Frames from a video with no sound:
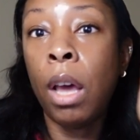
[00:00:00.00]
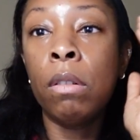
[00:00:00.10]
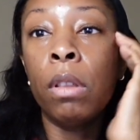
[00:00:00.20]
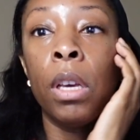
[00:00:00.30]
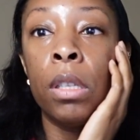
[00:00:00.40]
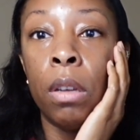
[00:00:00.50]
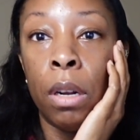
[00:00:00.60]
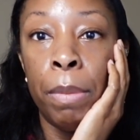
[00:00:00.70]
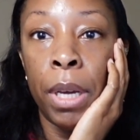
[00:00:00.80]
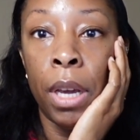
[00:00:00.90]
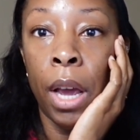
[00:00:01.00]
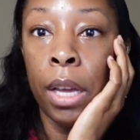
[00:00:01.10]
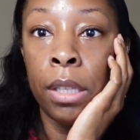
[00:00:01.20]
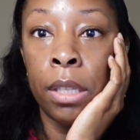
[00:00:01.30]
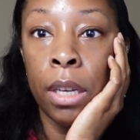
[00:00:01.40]
I don't think it's going to be
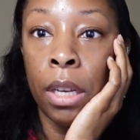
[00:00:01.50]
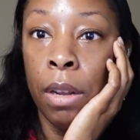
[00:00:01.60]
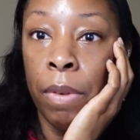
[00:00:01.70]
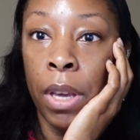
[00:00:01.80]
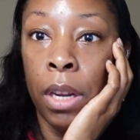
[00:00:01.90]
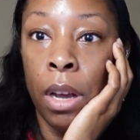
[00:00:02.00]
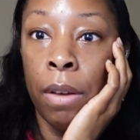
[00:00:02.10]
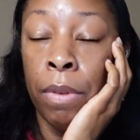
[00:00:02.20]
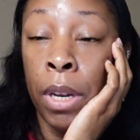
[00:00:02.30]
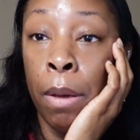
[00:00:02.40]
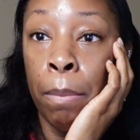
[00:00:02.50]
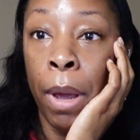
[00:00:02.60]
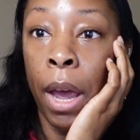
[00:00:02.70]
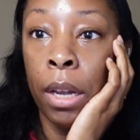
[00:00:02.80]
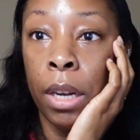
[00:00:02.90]
as significant of an
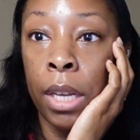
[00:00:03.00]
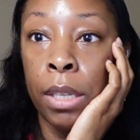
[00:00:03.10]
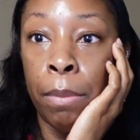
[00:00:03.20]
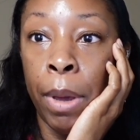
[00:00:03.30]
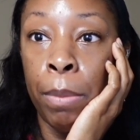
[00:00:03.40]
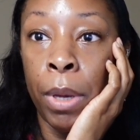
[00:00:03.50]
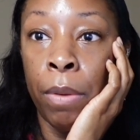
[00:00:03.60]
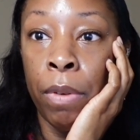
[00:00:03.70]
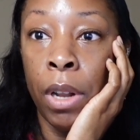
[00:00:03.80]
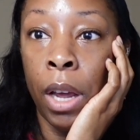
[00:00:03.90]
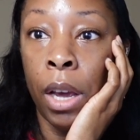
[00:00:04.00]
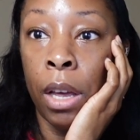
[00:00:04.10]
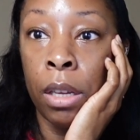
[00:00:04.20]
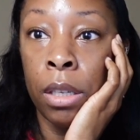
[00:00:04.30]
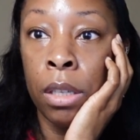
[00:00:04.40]
impact as it may be for like
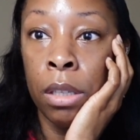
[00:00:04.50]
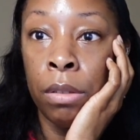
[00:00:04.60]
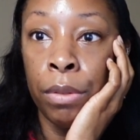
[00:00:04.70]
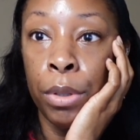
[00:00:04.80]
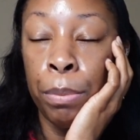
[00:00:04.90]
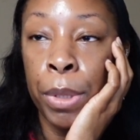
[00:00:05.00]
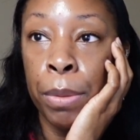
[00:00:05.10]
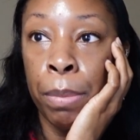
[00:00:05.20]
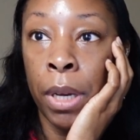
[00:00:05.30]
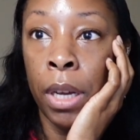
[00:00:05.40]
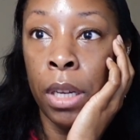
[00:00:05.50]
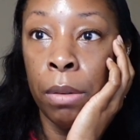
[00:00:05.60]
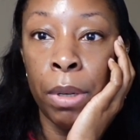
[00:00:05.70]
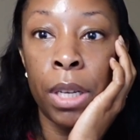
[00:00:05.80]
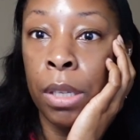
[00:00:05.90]
other groups, but
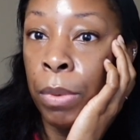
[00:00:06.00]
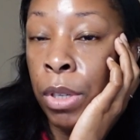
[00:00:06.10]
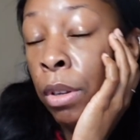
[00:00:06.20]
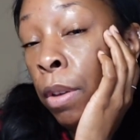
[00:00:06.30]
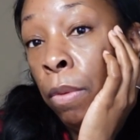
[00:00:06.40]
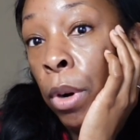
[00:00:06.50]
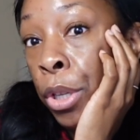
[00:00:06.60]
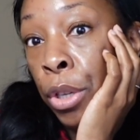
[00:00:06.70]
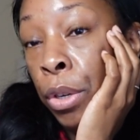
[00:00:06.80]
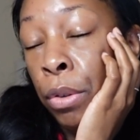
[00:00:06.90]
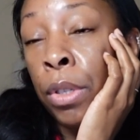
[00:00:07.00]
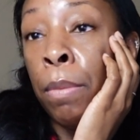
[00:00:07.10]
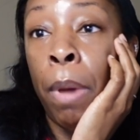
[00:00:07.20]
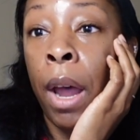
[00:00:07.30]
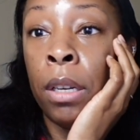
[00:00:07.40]
because it was only four
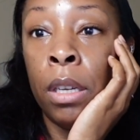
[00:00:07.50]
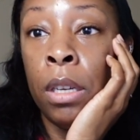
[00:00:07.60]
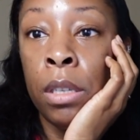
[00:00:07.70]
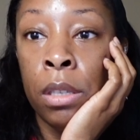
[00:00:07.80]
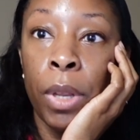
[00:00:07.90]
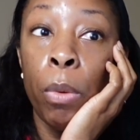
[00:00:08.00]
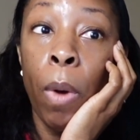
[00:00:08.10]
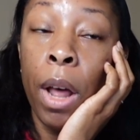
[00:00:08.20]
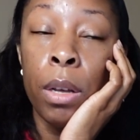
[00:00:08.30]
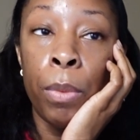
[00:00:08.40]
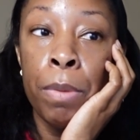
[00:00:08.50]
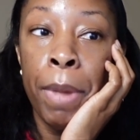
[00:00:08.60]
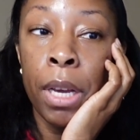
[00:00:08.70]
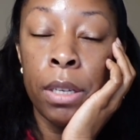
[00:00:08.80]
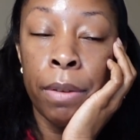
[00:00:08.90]
SKUs impacting us, while it will
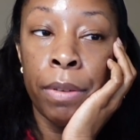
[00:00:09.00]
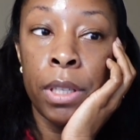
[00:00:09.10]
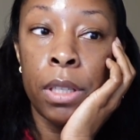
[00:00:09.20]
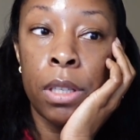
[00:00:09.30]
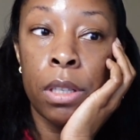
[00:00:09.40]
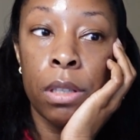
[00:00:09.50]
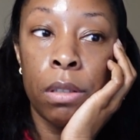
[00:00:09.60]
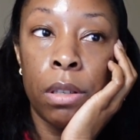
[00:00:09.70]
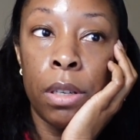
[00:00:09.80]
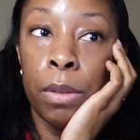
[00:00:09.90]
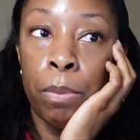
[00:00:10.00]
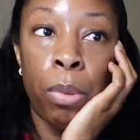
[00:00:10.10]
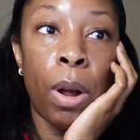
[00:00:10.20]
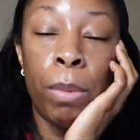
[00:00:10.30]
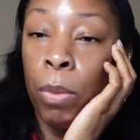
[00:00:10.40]
make a difference it
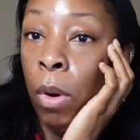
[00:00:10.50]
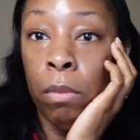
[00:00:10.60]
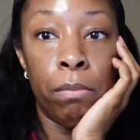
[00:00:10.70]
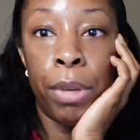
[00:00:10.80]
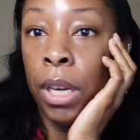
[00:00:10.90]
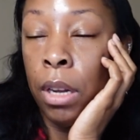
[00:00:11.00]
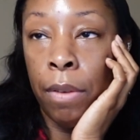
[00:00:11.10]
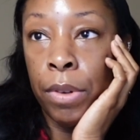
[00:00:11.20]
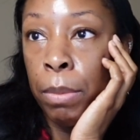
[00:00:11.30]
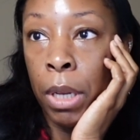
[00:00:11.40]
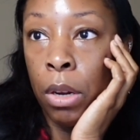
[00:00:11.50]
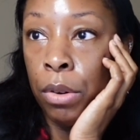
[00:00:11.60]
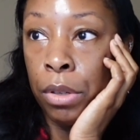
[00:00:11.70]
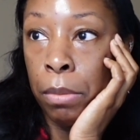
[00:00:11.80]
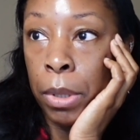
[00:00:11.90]
probably won't be enough to be
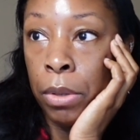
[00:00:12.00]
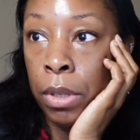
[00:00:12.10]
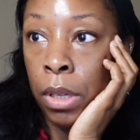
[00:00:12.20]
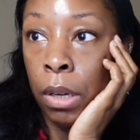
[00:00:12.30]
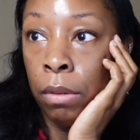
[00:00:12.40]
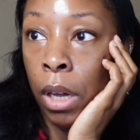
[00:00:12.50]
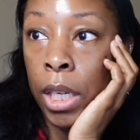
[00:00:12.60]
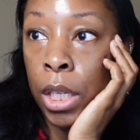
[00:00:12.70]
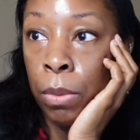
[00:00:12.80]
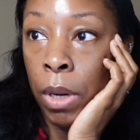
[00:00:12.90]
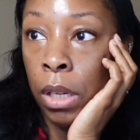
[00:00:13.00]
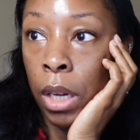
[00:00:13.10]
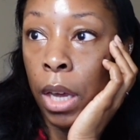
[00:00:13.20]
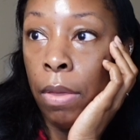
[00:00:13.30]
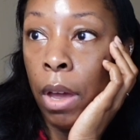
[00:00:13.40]
noticeable. So I just want to
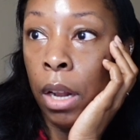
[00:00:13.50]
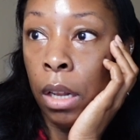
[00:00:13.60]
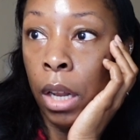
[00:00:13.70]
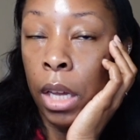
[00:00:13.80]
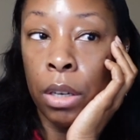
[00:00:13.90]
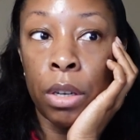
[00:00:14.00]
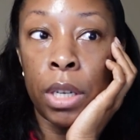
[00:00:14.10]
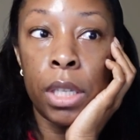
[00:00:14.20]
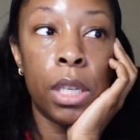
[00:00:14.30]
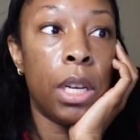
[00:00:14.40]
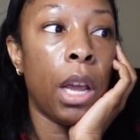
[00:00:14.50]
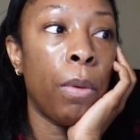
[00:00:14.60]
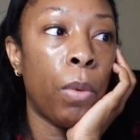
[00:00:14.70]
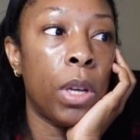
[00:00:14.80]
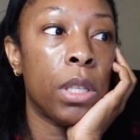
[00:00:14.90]
look at that later on today
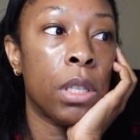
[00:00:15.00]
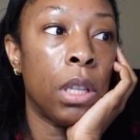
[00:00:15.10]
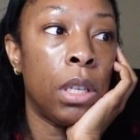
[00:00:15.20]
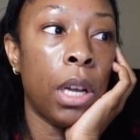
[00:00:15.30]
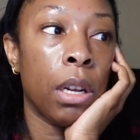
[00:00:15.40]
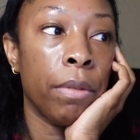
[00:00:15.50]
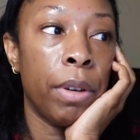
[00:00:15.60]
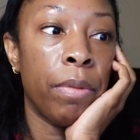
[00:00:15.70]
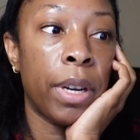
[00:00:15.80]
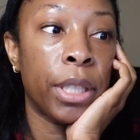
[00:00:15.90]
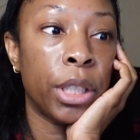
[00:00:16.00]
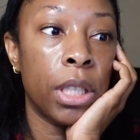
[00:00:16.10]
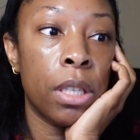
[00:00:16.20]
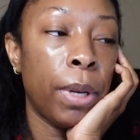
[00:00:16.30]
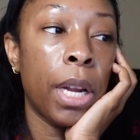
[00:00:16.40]
once the data
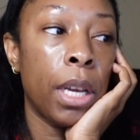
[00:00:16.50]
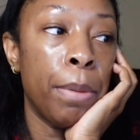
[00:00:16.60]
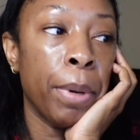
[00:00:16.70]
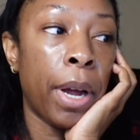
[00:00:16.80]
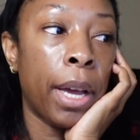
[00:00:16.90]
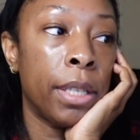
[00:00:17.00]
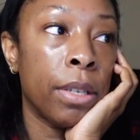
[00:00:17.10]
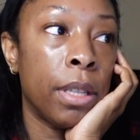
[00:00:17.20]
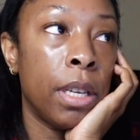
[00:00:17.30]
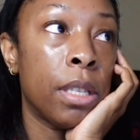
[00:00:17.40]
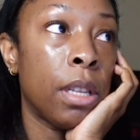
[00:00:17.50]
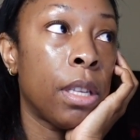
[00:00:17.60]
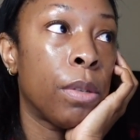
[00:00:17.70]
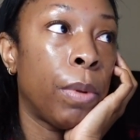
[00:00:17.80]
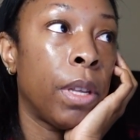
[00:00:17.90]
refreshes. Got to keep your eyes on these
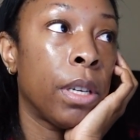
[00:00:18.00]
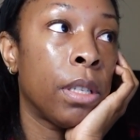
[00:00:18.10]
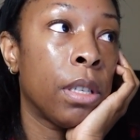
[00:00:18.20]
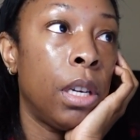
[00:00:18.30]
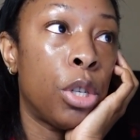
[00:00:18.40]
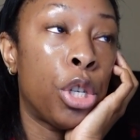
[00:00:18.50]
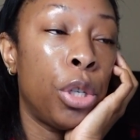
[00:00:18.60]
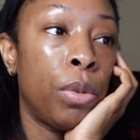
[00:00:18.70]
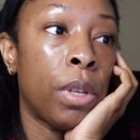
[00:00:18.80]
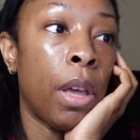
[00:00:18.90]
things when there's issues.